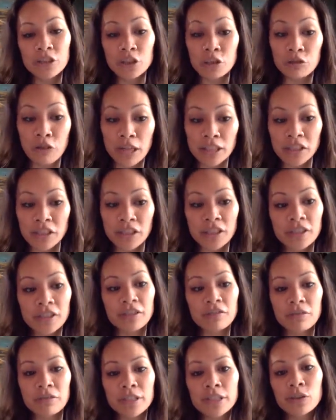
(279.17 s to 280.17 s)

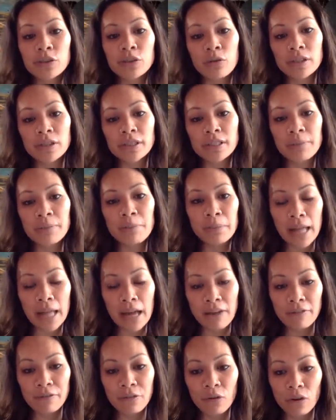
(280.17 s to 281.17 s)
trusted resource and
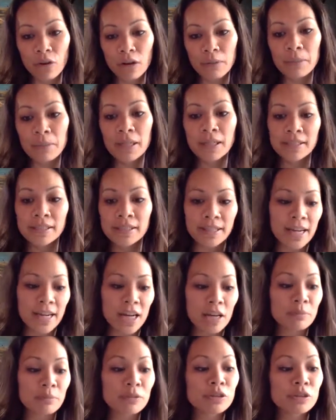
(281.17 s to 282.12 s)
platform to come.